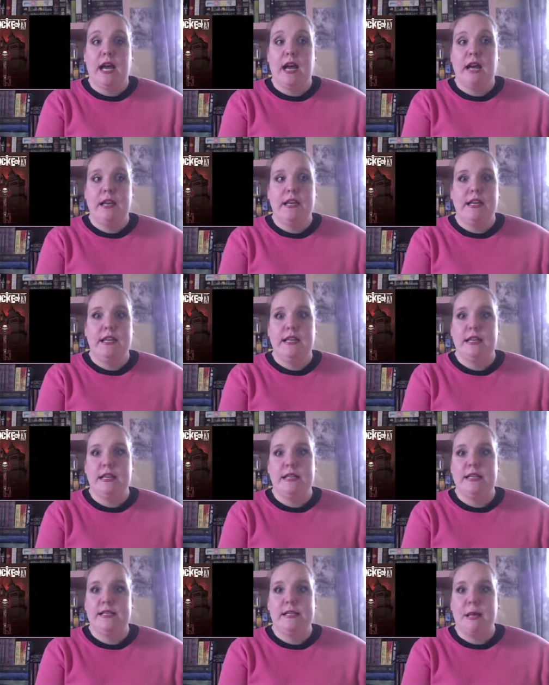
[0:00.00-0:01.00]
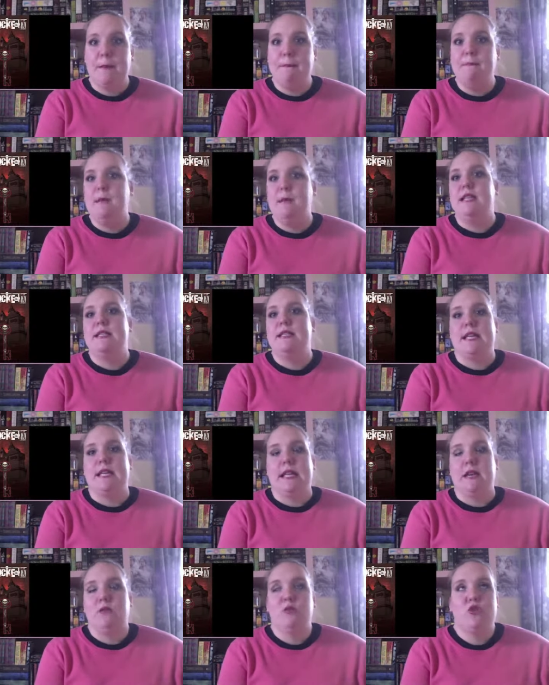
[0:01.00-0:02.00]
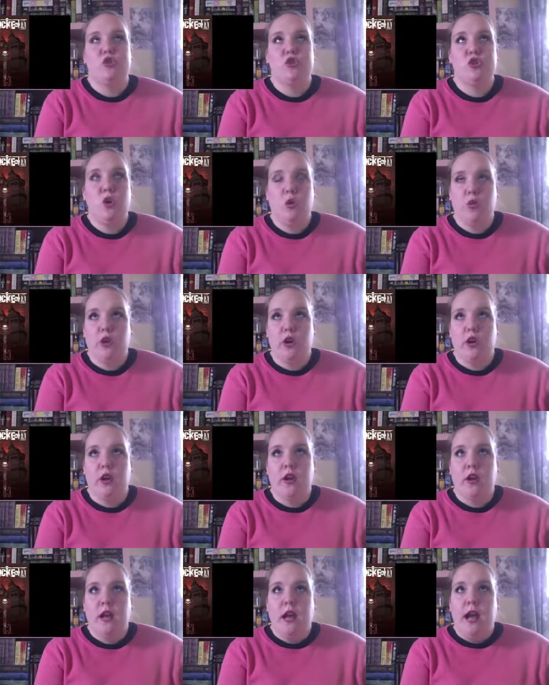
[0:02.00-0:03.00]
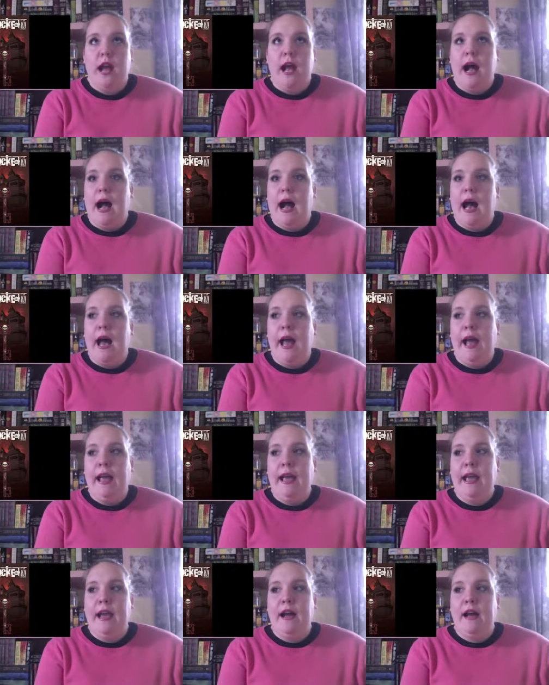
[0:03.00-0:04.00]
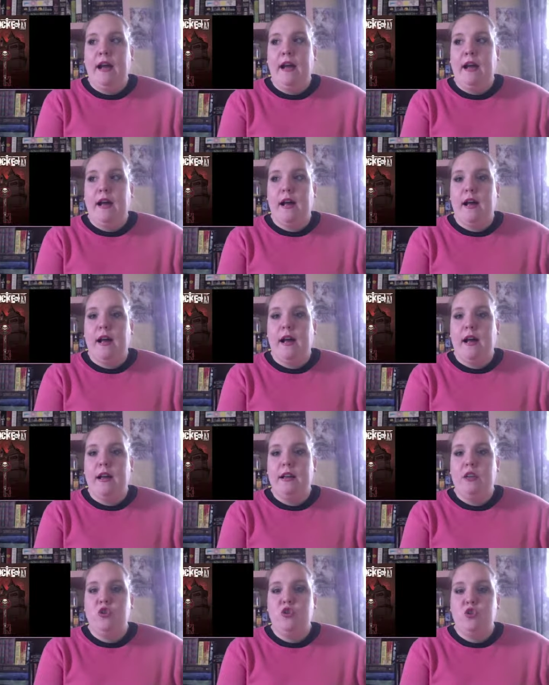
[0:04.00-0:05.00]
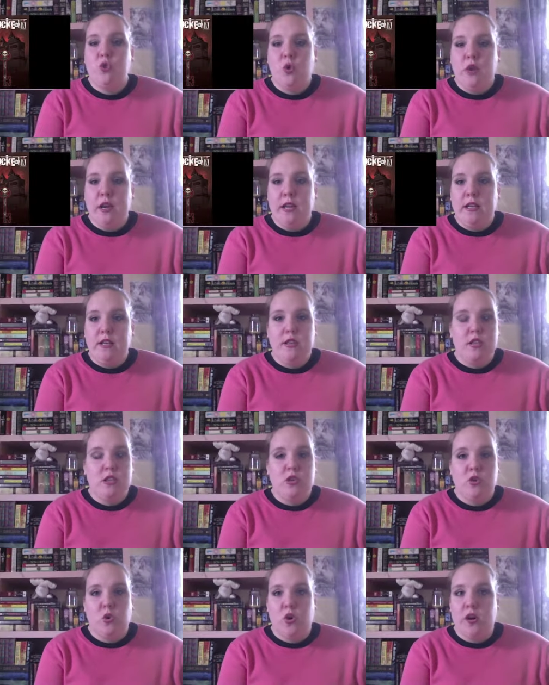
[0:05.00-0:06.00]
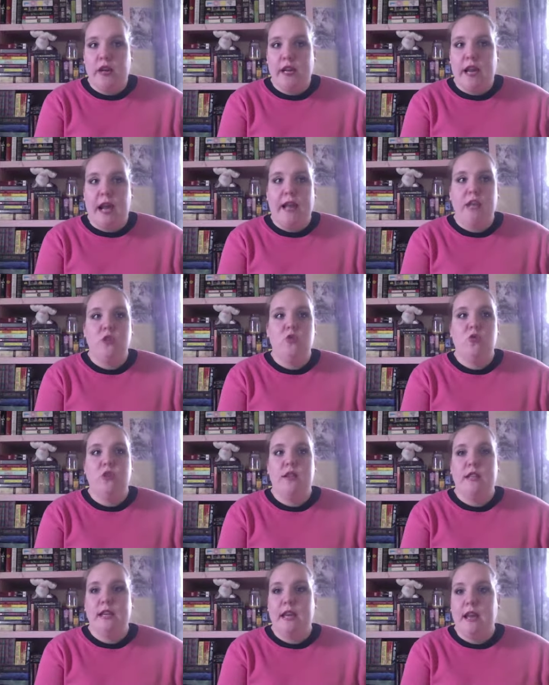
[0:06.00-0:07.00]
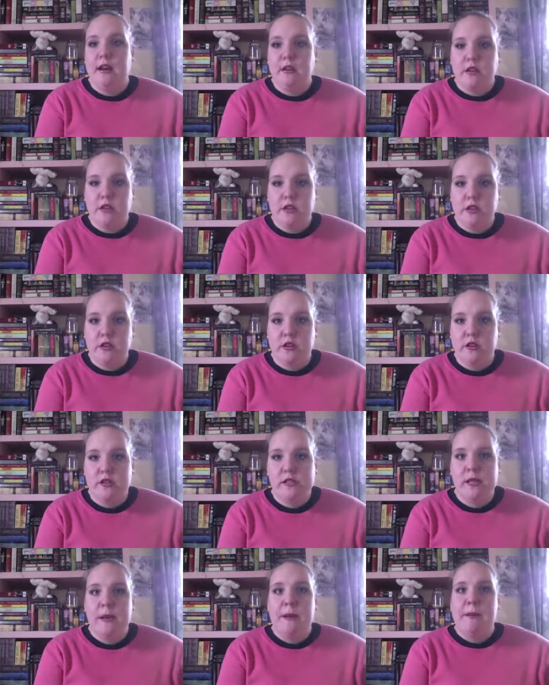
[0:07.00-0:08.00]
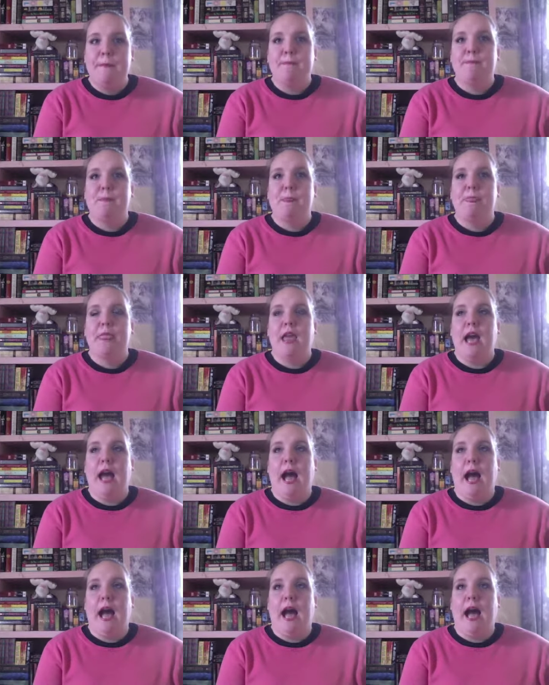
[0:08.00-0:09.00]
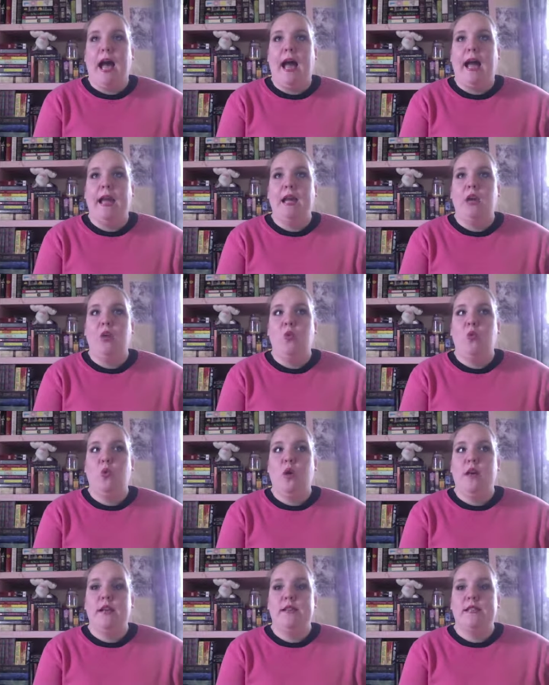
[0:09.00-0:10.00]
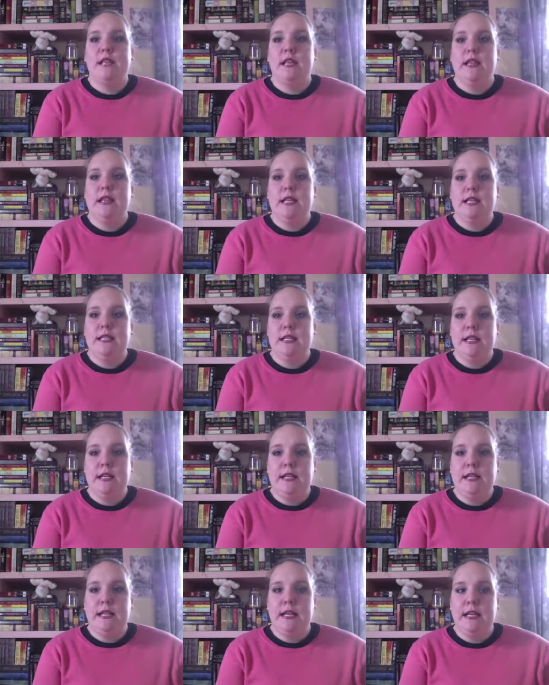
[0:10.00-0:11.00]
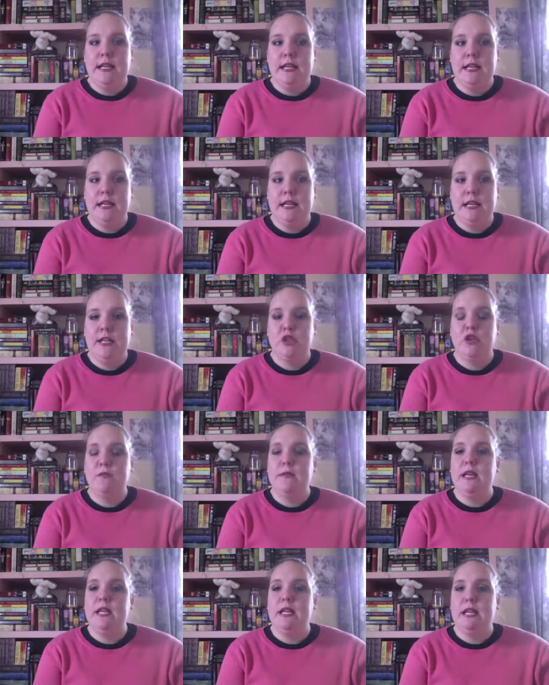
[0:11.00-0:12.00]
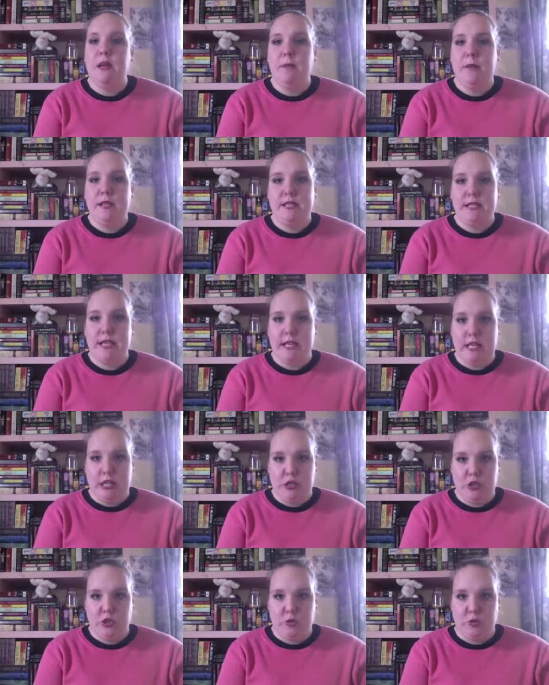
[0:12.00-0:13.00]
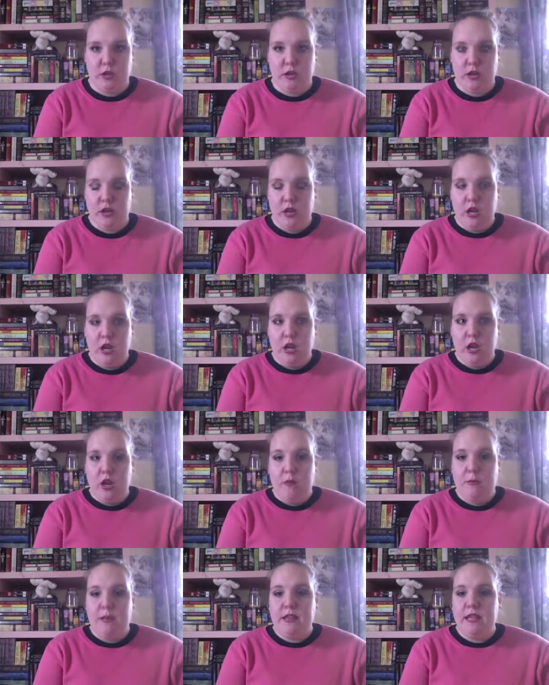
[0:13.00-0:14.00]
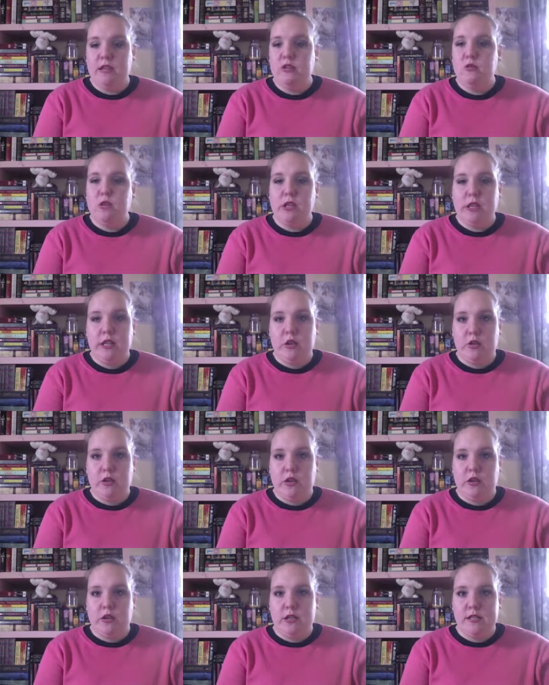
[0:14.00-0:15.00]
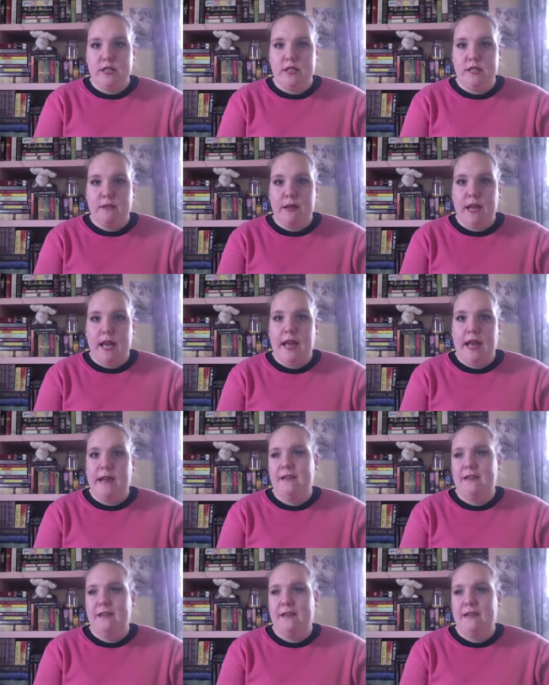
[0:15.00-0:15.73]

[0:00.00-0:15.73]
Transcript: it is amazing. It was so good. I enjoyed the story. I enjoyed the characters. It took me a little bit to get into it, but that's really the only criticism I had.